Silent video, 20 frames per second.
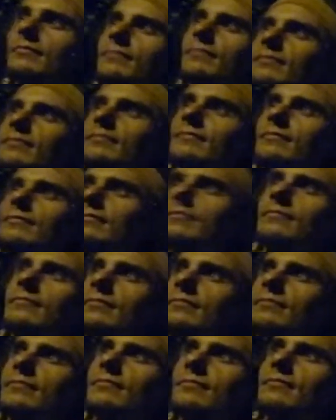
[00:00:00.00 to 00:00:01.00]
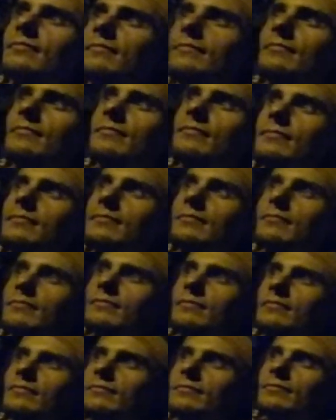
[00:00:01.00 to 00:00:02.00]

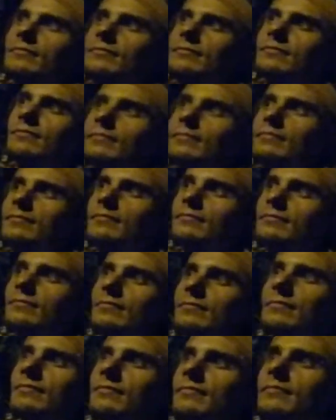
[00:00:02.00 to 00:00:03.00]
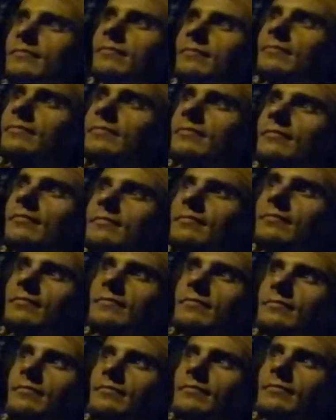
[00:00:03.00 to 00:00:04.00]

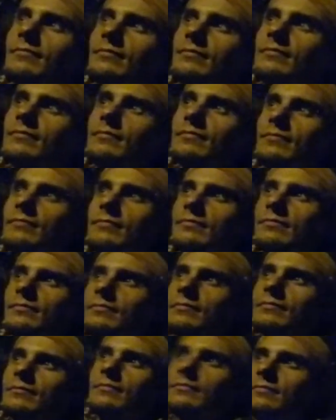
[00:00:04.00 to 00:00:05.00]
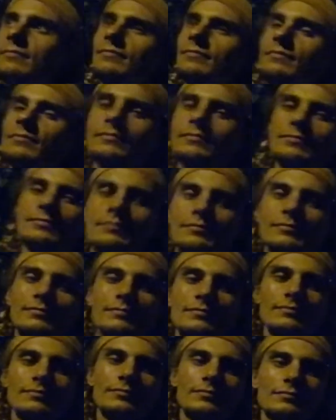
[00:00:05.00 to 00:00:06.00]

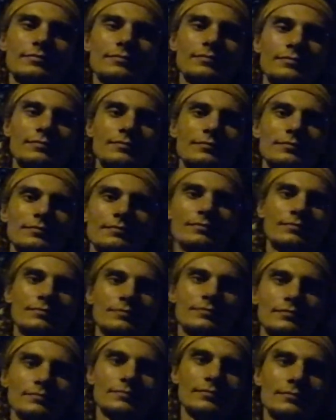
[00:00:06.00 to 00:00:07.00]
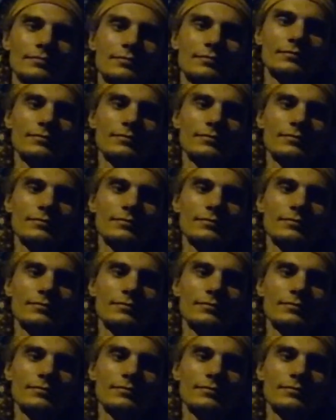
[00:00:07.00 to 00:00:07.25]
The person shown says nothing.